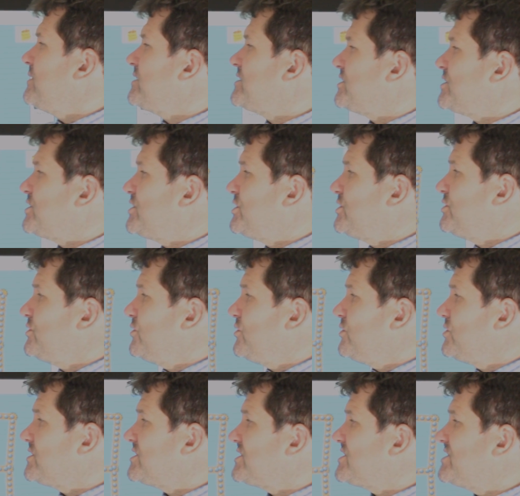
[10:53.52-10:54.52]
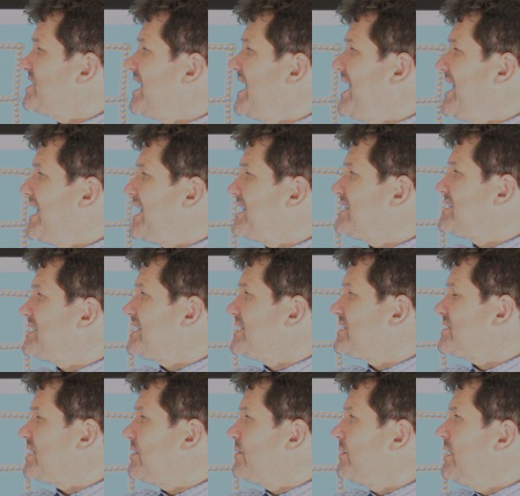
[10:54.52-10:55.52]
you were to short circuit
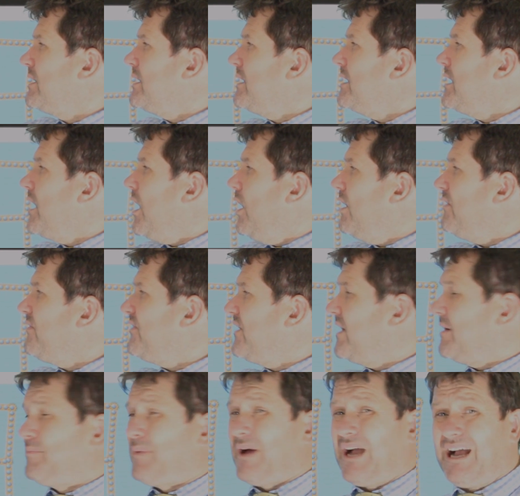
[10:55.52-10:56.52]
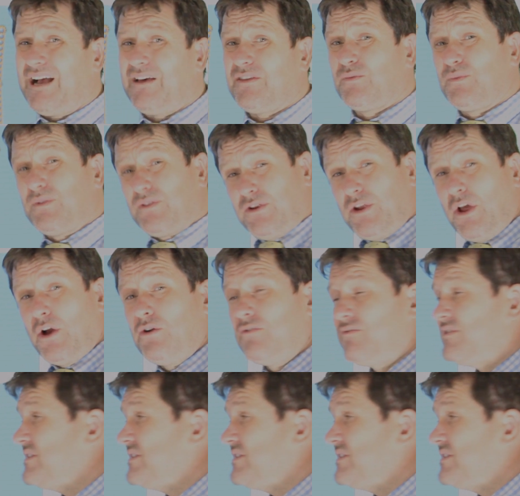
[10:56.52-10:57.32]
it, so offer a path with no